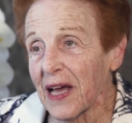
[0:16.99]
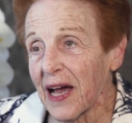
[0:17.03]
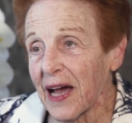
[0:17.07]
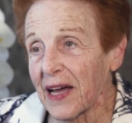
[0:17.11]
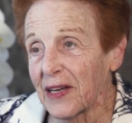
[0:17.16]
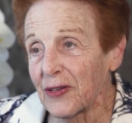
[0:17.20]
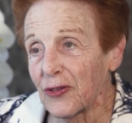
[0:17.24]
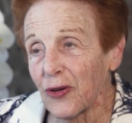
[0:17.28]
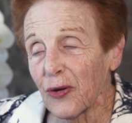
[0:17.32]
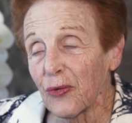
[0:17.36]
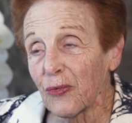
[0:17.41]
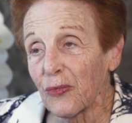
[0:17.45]
I
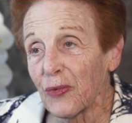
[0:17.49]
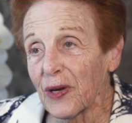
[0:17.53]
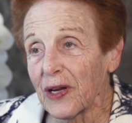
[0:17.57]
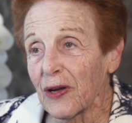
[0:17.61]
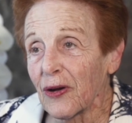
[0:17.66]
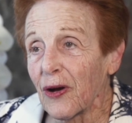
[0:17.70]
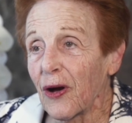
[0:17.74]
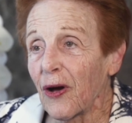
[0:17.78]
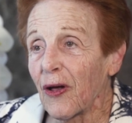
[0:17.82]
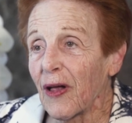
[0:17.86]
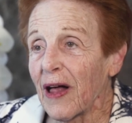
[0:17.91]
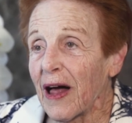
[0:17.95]
don't
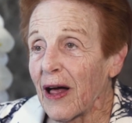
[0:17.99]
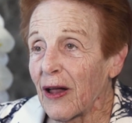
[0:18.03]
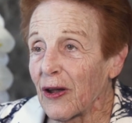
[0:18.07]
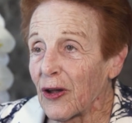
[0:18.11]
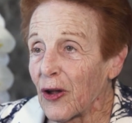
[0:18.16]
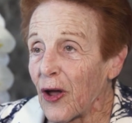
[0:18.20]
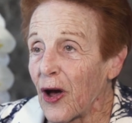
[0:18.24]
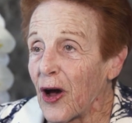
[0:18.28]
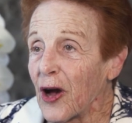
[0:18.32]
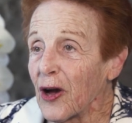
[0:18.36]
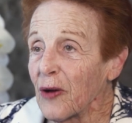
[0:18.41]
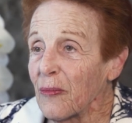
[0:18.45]
recall how
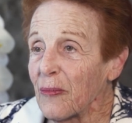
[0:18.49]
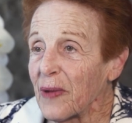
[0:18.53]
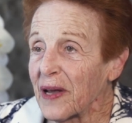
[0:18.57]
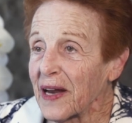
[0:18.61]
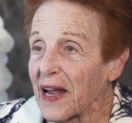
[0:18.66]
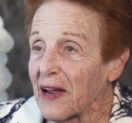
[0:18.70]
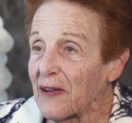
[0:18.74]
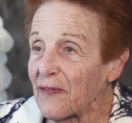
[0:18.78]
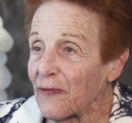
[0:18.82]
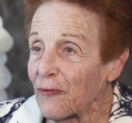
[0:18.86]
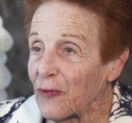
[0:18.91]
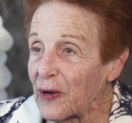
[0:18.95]
long, but
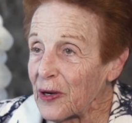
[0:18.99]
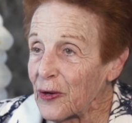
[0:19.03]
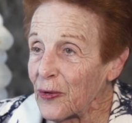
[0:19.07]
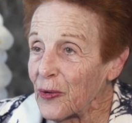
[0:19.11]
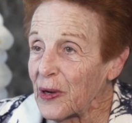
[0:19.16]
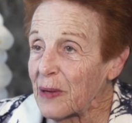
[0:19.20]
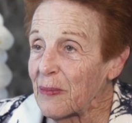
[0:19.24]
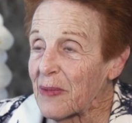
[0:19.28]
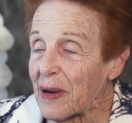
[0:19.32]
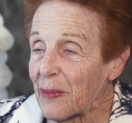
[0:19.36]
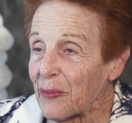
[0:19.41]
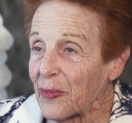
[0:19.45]
I
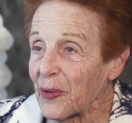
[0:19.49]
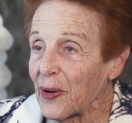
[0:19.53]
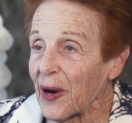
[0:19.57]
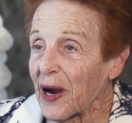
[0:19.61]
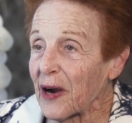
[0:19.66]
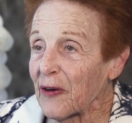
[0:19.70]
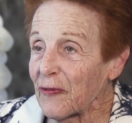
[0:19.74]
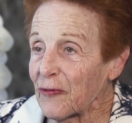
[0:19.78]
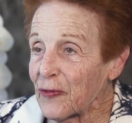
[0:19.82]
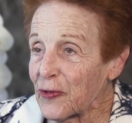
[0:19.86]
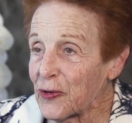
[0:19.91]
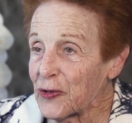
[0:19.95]
remember
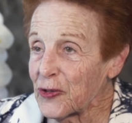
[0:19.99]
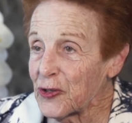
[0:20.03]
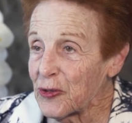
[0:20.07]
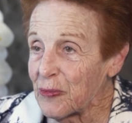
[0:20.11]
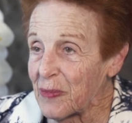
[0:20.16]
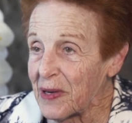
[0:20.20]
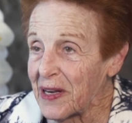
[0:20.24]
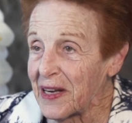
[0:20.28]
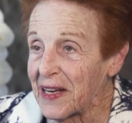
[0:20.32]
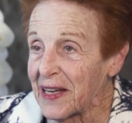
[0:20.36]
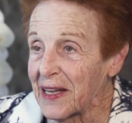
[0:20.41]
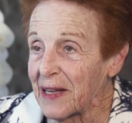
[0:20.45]
our first
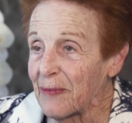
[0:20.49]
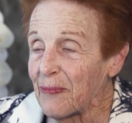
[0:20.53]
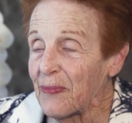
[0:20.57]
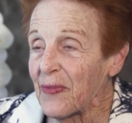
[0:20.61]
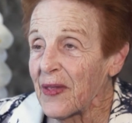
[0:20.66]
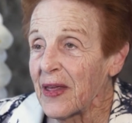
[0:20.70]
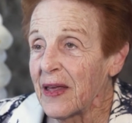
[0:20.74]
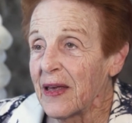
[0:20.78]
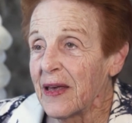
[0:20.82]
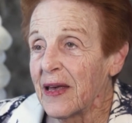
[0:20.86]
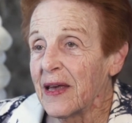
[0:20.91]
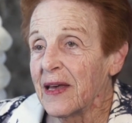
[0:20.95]
meeting.
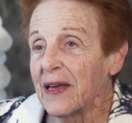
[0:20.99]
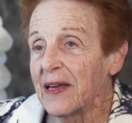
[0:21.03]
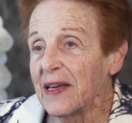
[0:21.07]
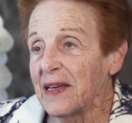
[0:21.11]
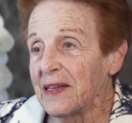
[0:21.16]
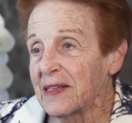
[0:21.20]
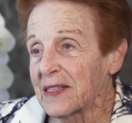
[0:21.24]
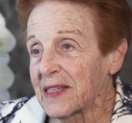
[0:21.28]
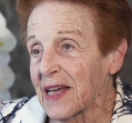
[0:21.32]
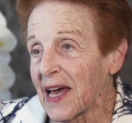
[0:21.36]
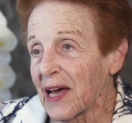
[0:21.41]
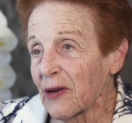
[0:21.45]
He
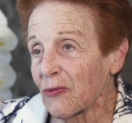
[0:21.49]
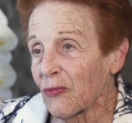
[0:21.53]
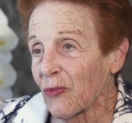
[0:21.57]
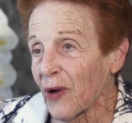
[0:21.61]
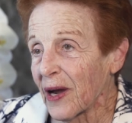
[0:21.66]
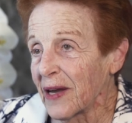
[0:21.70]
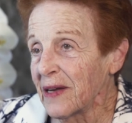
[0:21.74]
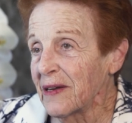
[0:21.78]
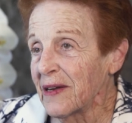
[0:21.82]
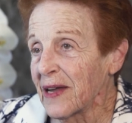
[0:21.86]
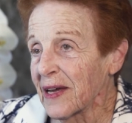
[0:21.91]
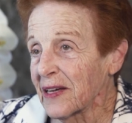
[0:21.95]
sat
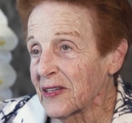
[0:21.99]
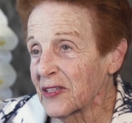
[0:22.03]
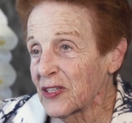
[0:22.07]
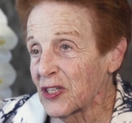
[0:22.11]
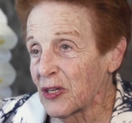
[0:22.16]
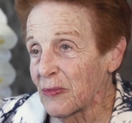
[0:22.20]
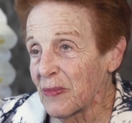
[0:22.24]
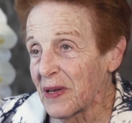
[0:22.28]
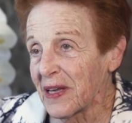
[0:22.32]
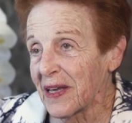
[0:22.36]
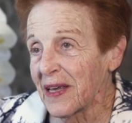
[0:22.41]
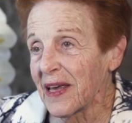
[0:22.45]
right next to
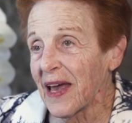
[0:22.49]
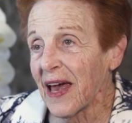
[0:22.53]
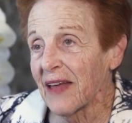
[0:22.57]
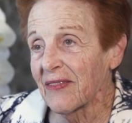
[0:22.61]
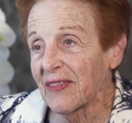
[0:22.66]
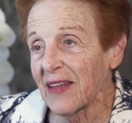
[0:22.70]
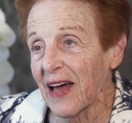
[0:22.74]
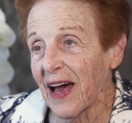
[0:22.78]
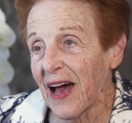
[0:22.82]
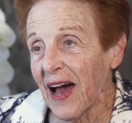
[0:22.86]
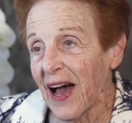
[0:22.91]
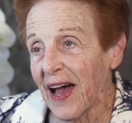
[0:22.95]
me at
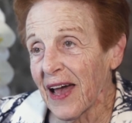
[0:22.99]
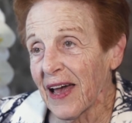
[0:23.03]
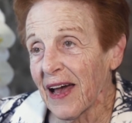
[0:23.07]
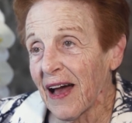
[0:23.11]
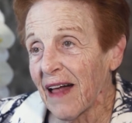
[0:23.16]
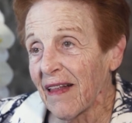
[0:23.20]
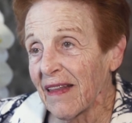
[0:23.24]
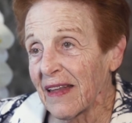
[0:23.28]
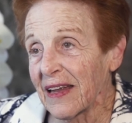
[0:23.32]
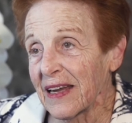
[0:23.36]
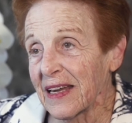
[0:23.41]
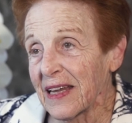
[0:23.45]
the High
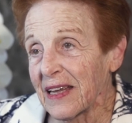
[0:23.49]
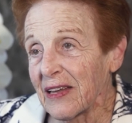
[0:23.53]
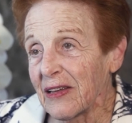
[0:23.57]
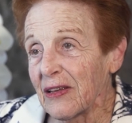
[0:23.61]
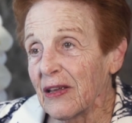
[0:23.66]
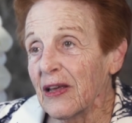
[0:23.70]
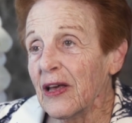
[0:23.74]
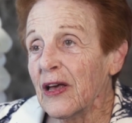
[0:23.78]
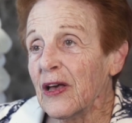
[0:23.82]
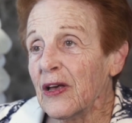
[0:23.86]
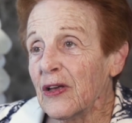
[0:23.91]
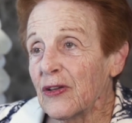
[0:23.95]

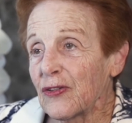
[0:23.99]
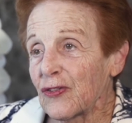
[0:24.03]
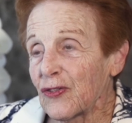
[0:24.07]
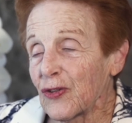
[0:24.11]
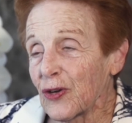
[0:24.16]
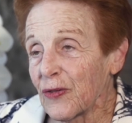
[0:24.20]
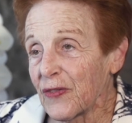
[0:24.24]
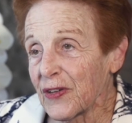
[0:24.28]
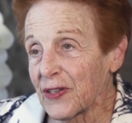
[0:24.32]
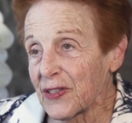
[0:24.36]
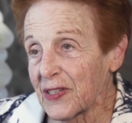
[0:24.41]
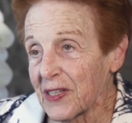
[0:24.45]
Holiday
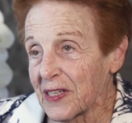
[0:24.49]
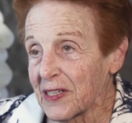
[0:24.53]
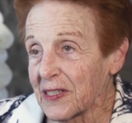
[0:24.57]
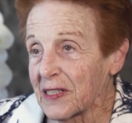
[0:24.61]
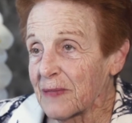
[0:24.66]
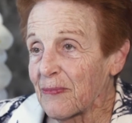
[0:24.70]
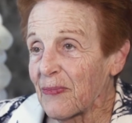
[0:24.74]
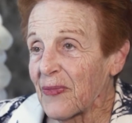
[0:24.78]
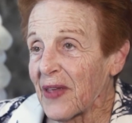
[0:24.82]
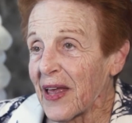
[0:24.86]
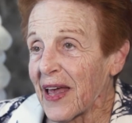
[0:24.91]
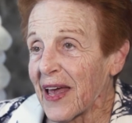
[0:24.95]
services
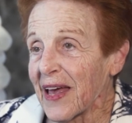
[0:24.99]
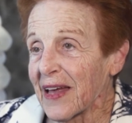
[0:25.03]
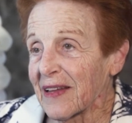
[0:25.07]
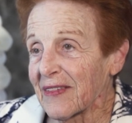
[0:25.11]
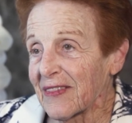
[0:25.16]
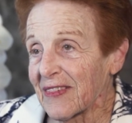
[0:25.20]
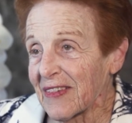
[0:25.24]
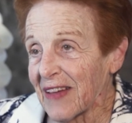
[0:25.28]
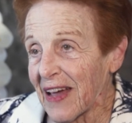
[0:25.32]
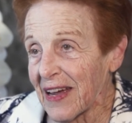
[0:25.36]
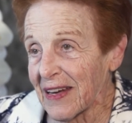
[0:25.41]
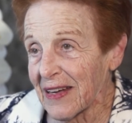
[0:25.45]
at
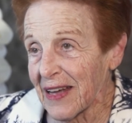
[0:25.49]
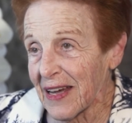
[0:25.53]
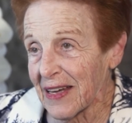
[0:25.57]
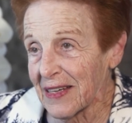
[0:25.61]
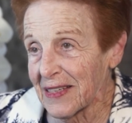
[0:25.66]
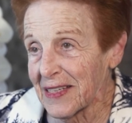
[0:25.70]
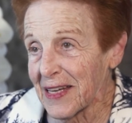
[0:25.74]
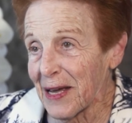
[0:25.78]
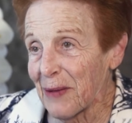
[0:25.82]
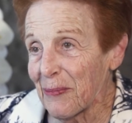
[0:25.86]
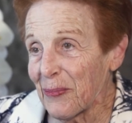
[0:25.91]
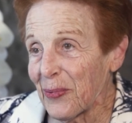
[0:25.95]
Sinai
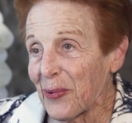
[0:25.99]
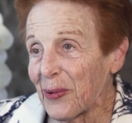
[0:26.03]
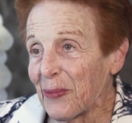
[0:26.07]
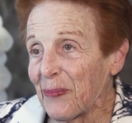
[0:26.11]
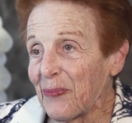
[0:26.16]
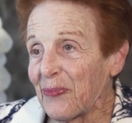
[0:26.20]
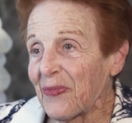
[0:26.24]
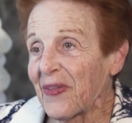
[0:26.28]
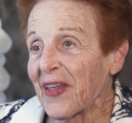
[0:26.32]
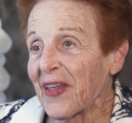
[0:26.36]
Temple.